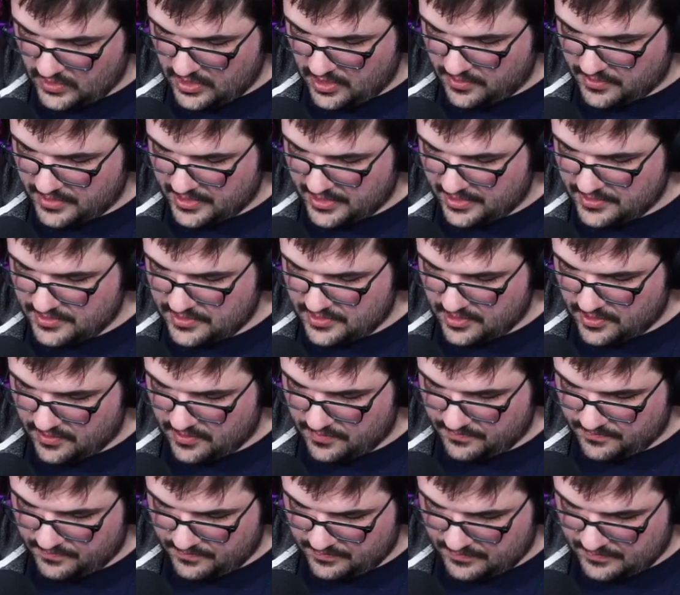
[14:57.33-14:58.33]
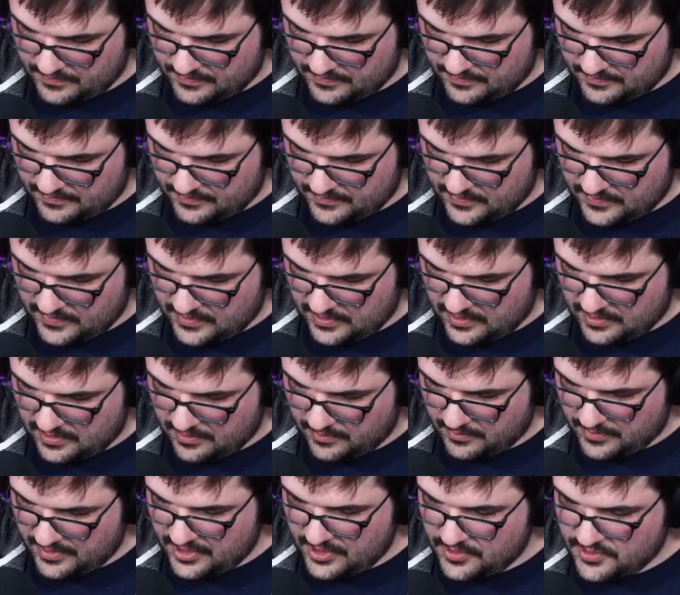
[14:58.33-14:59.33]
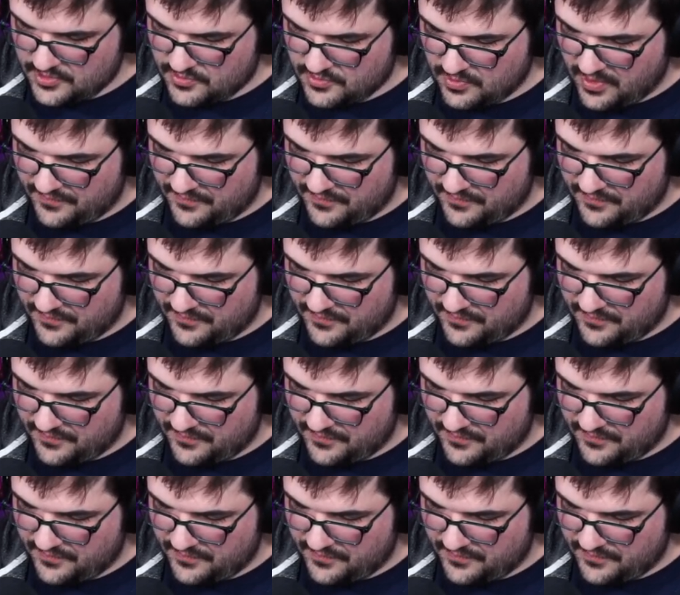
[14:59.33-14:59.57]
Okay, so I'm gonna use